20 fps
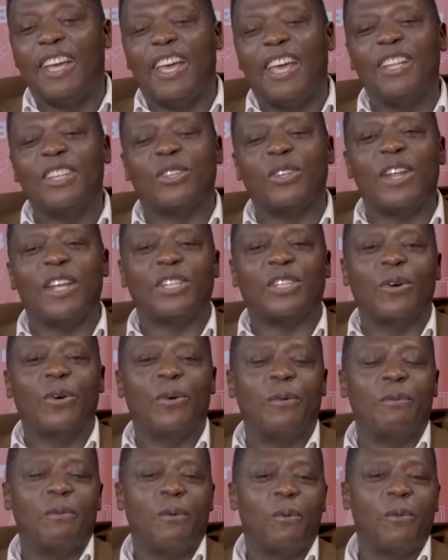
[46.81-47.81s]
In today's
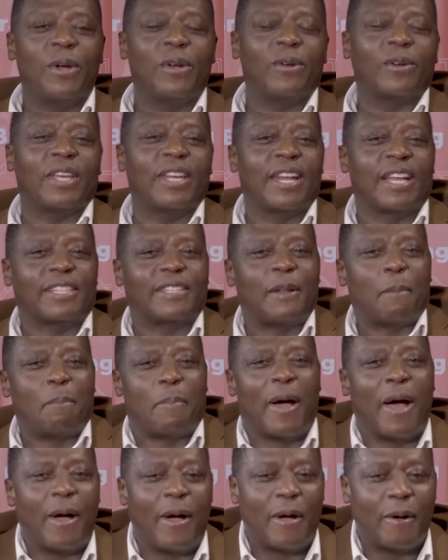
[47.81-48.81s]
show, we're looking at the
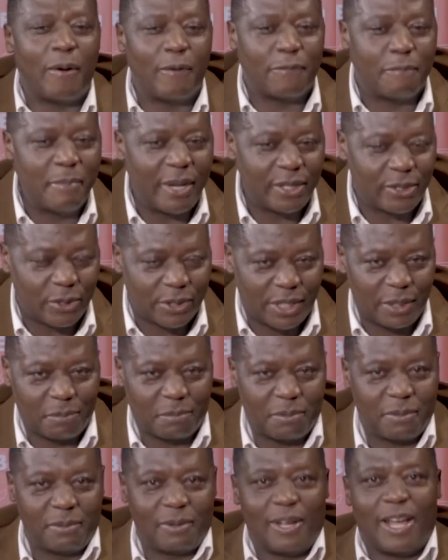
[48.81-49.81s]
power of mentorship
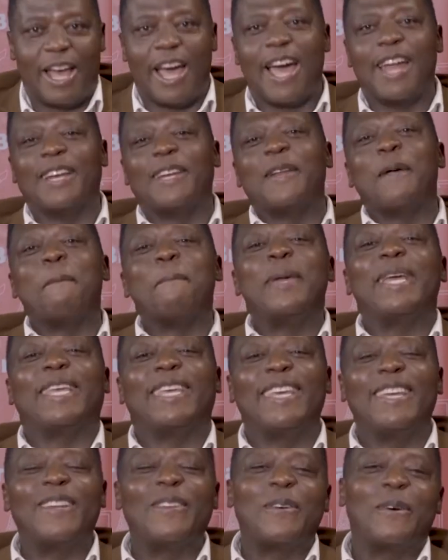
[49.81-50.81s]
and the
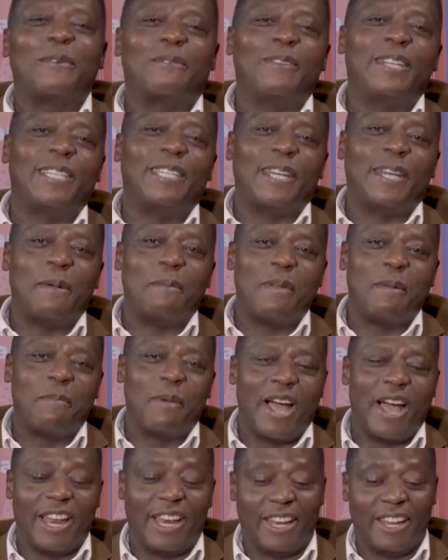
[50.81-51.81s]
making of the Joe Abass
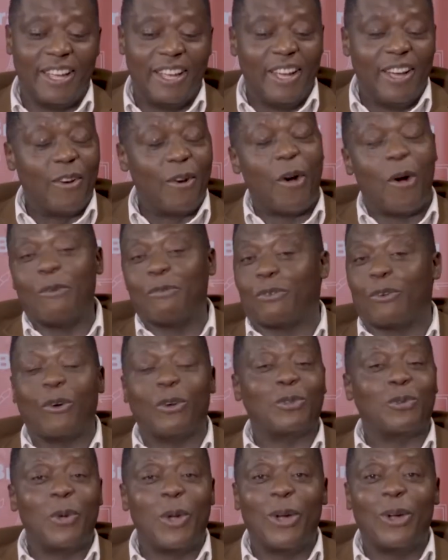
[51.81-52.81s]
brand. Of
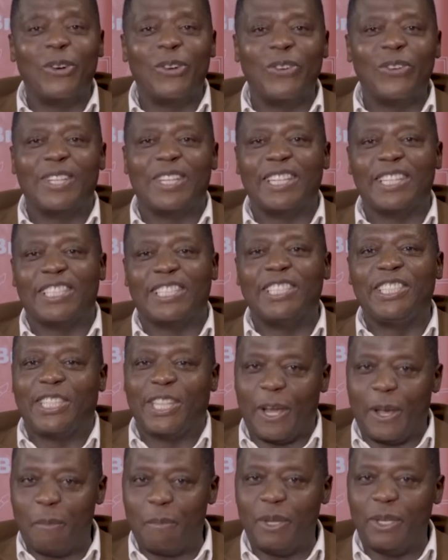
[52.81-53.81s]
course, we all know that
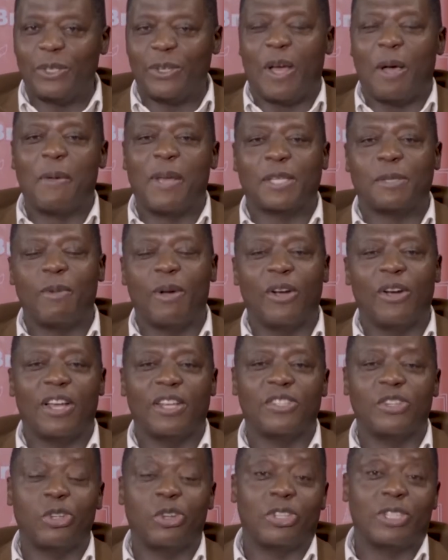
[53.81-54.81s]
Joe Abass Bangura
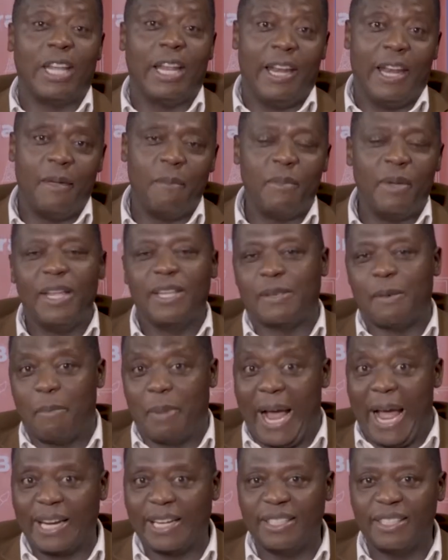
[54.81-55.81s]
is not just a name, it's a
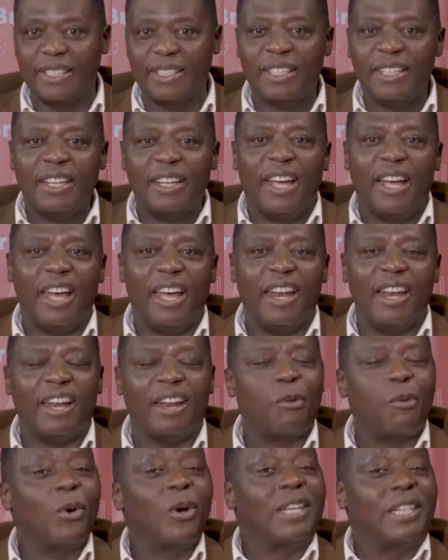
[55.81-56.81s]
brand. And
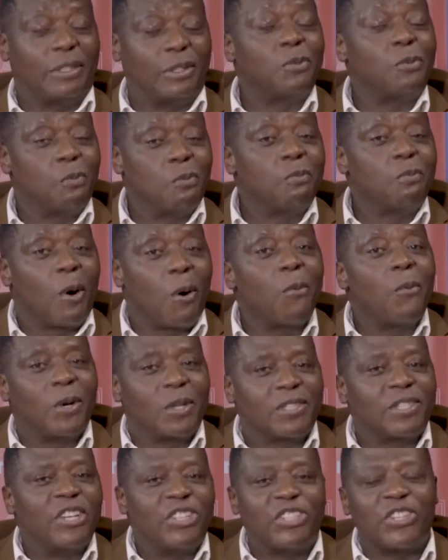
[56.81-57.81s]
what
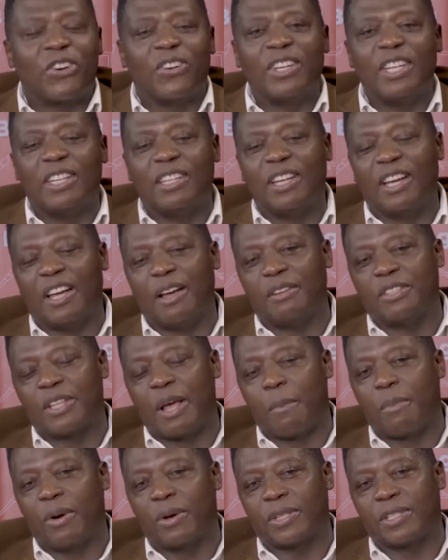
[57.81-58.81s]
was the journey
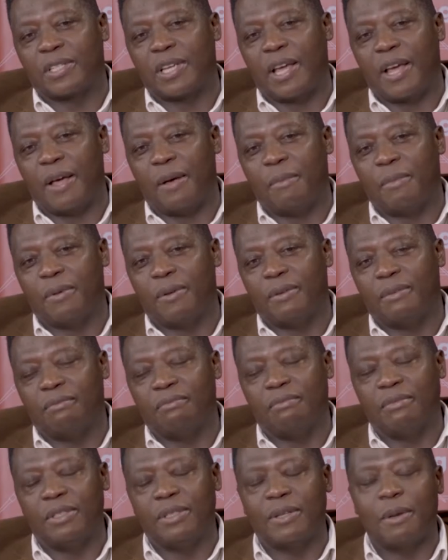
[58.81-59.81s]
about
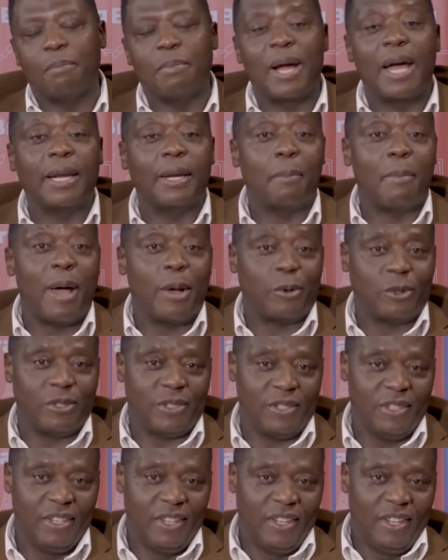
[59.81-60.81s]
the brand
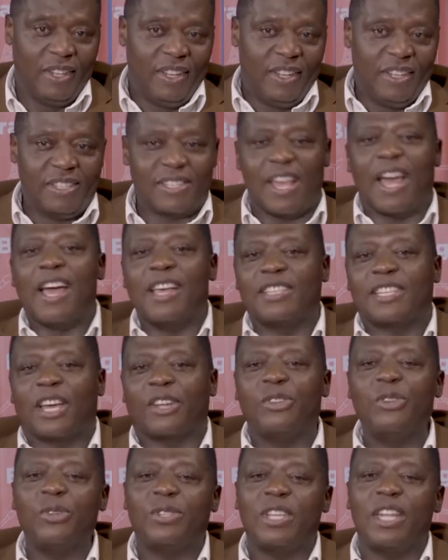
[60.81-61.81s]
about? Sir
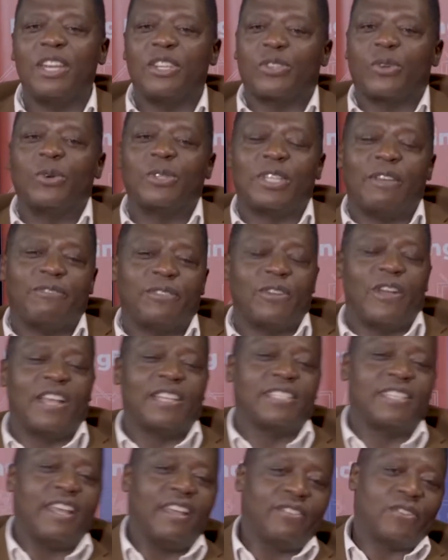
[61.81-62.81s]
Isaac Newton is quoted to
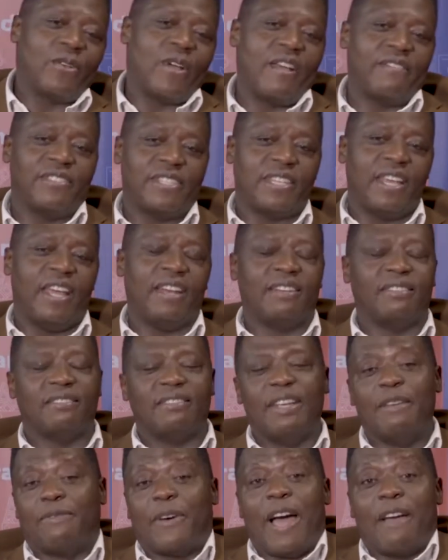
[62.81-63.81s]
have said,
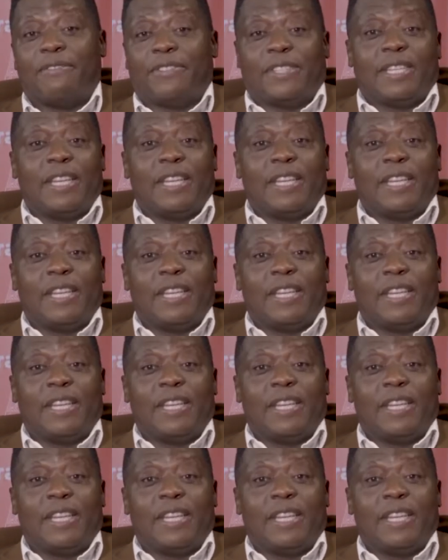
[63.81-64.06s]
if I have